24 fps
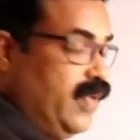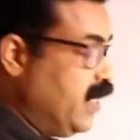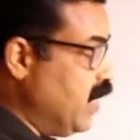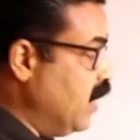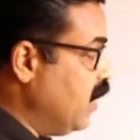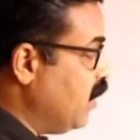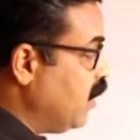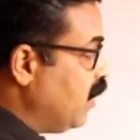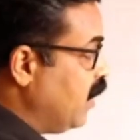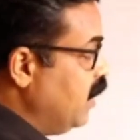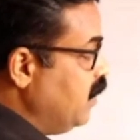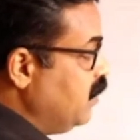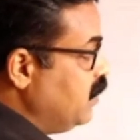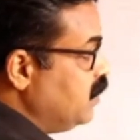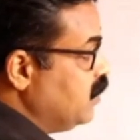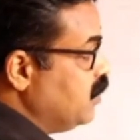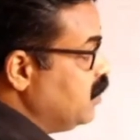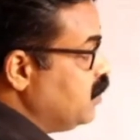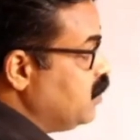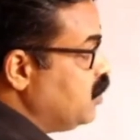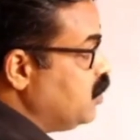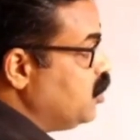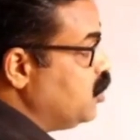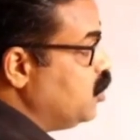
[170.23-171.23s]
We can
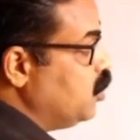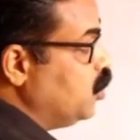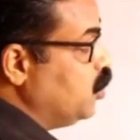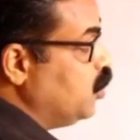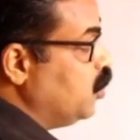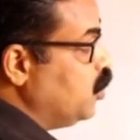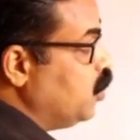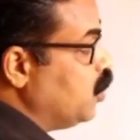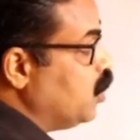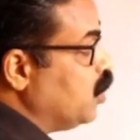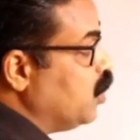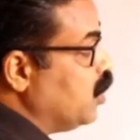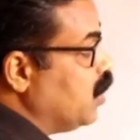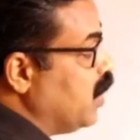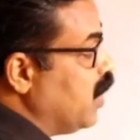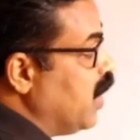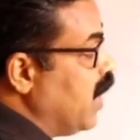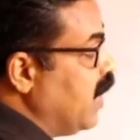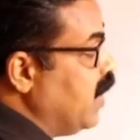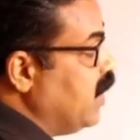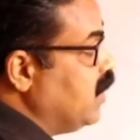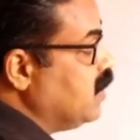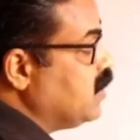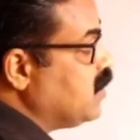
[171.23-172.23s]
write 2
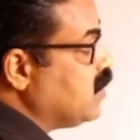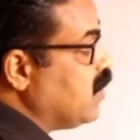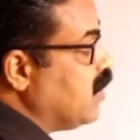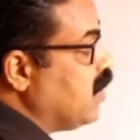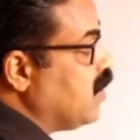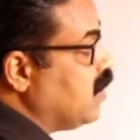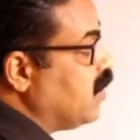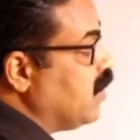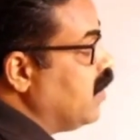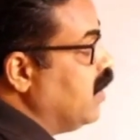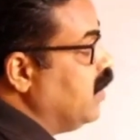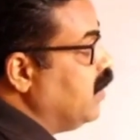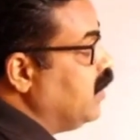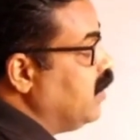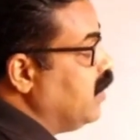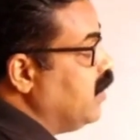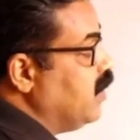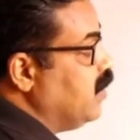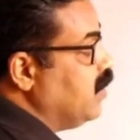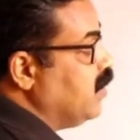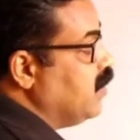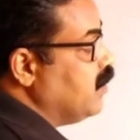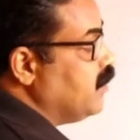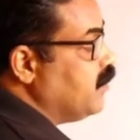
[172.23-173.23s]
9s are
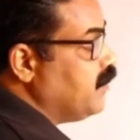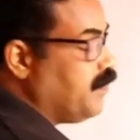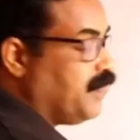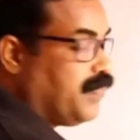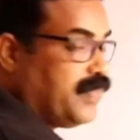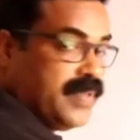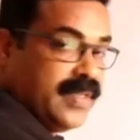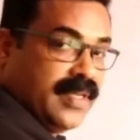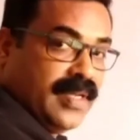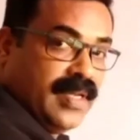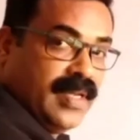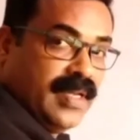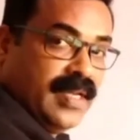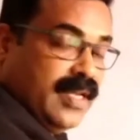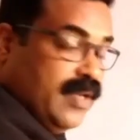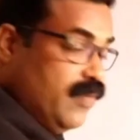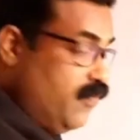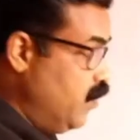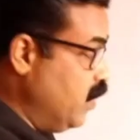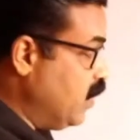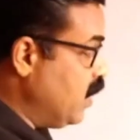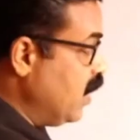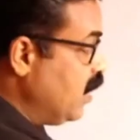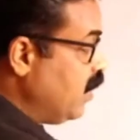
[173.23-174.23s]
18.
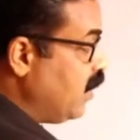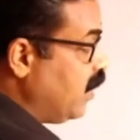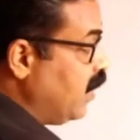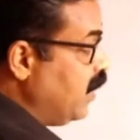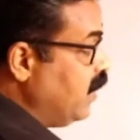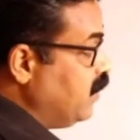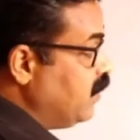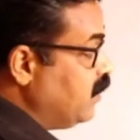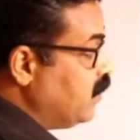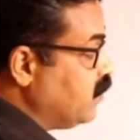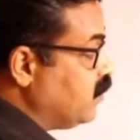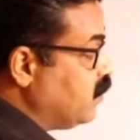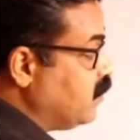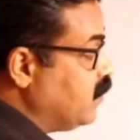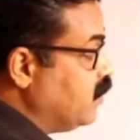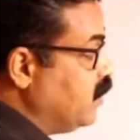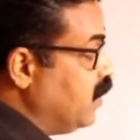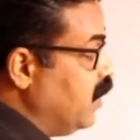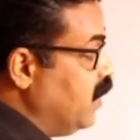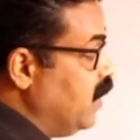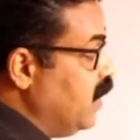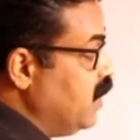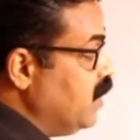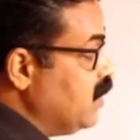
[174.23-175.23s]
We can write
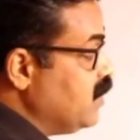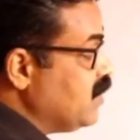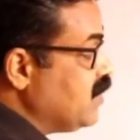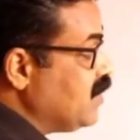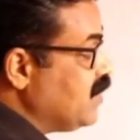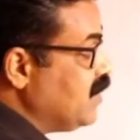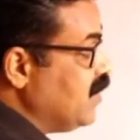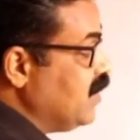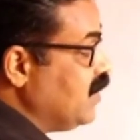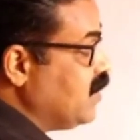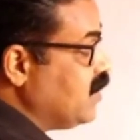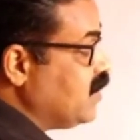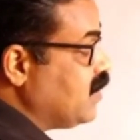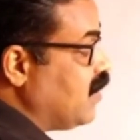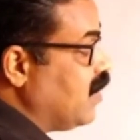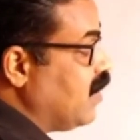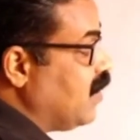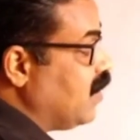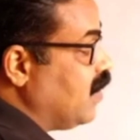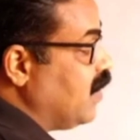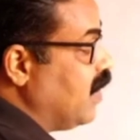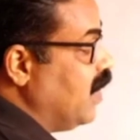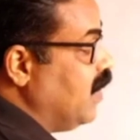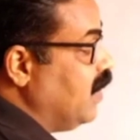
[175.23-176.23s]
3 6
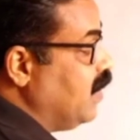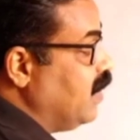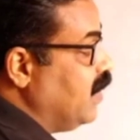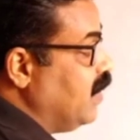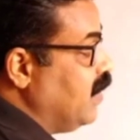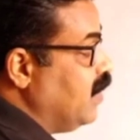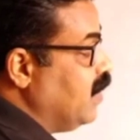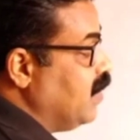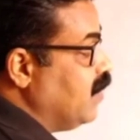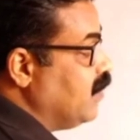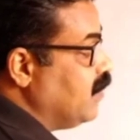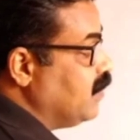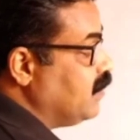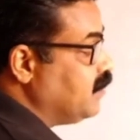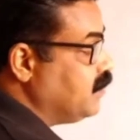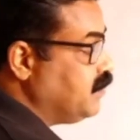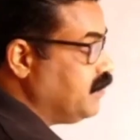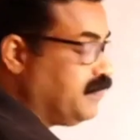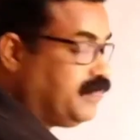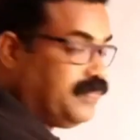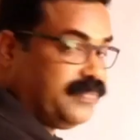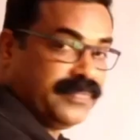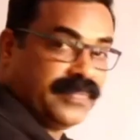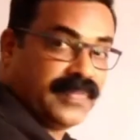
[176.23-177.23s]
are 18.
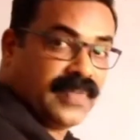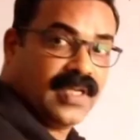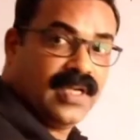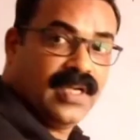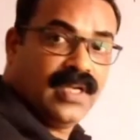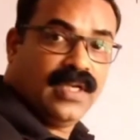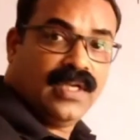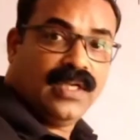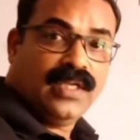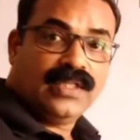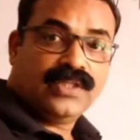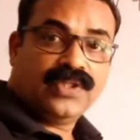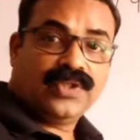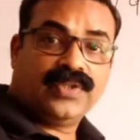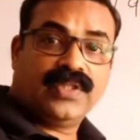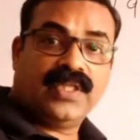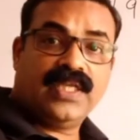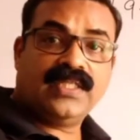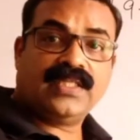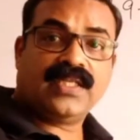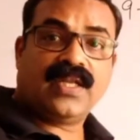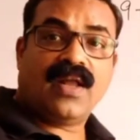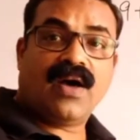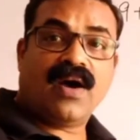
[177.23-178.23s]
So
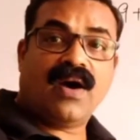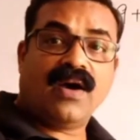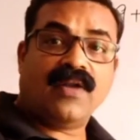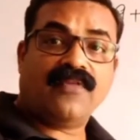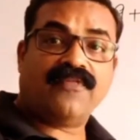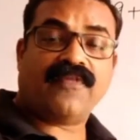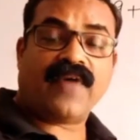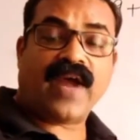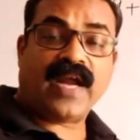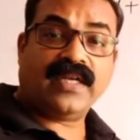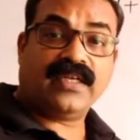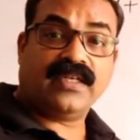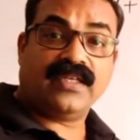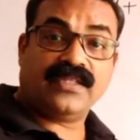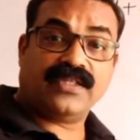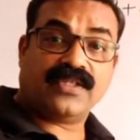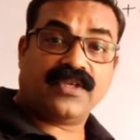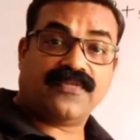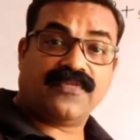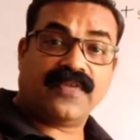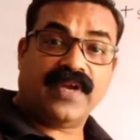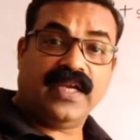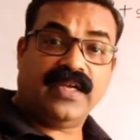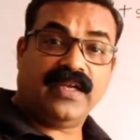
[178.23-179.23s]
these are our
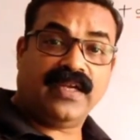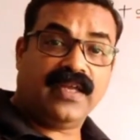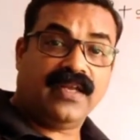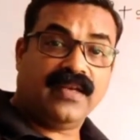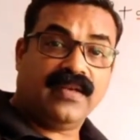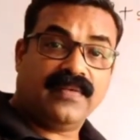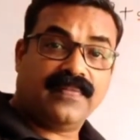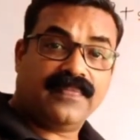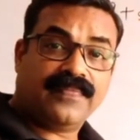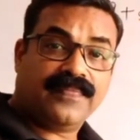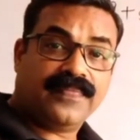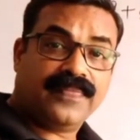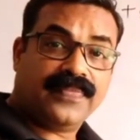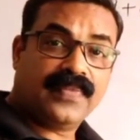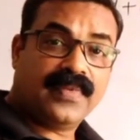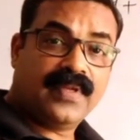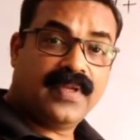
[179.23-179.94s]
factors of 18.